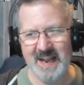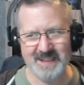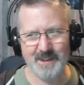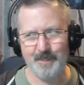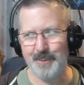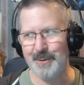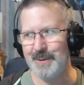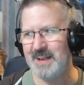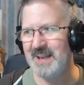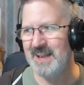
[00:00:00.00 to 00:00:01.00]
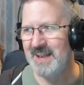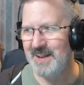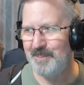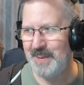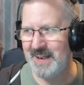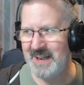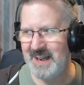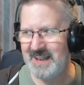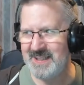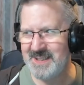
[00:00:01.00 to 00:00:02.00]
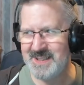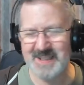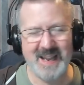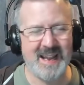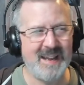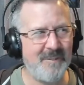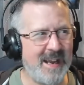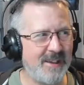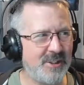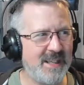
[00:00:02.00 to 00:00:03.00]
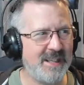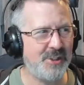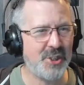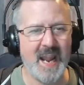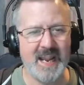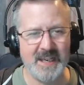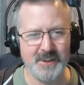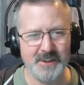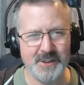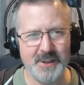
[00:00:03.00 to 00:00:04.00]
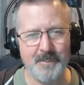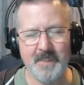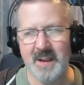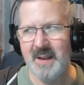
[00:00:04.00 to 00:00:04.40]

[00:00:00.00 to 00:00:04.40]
at a book but I just I've actually changed